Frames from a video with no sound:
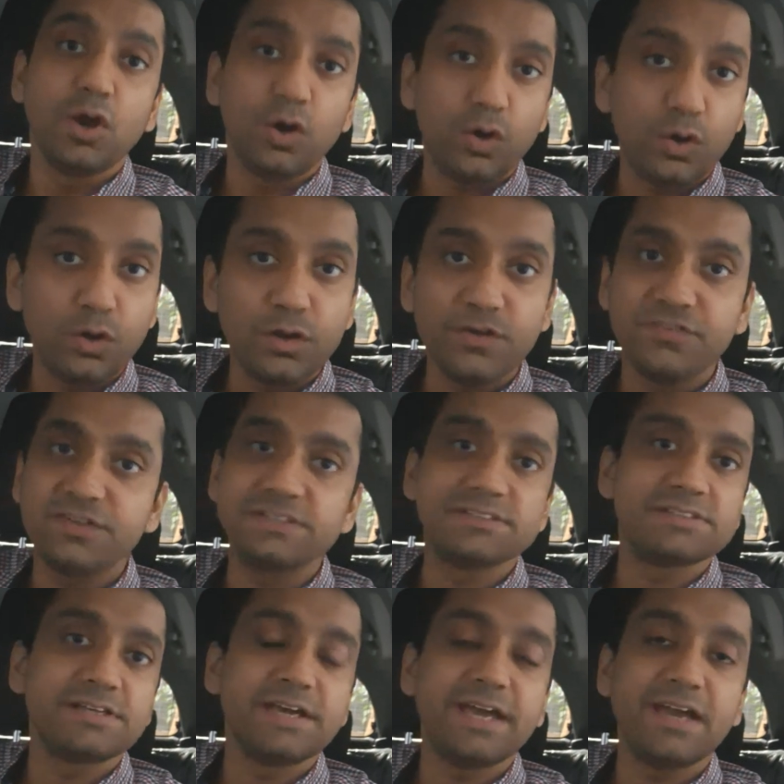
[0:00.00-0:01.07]
All of
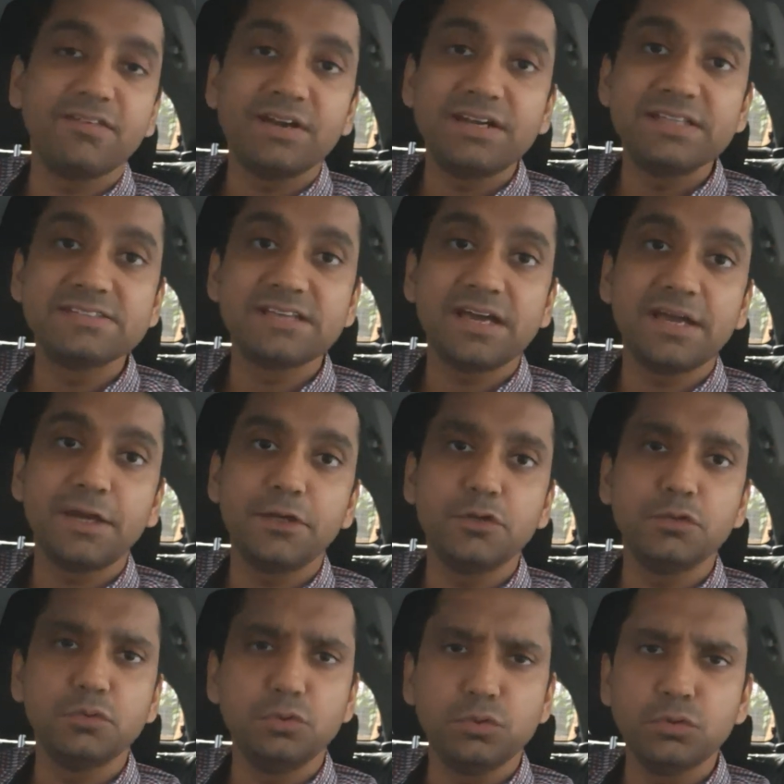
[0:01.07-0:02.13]
us have a desire
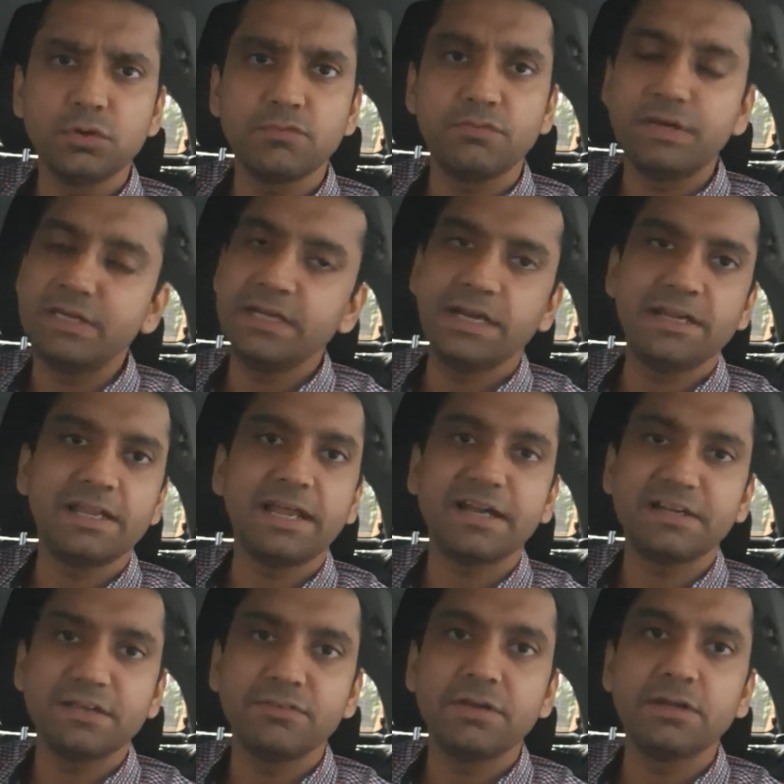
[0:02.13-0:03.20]
to look very
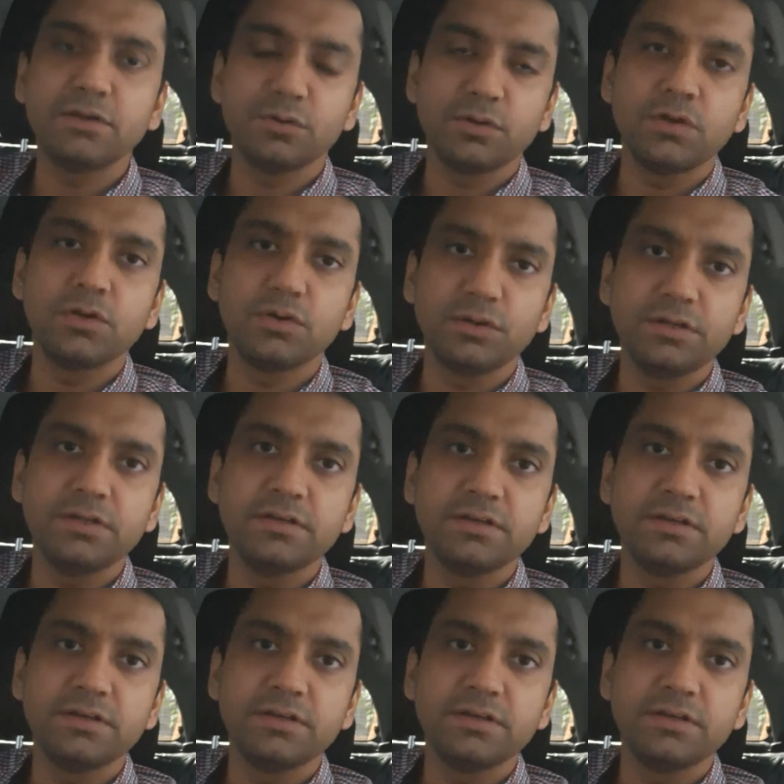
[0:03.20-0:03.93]
attractive and good.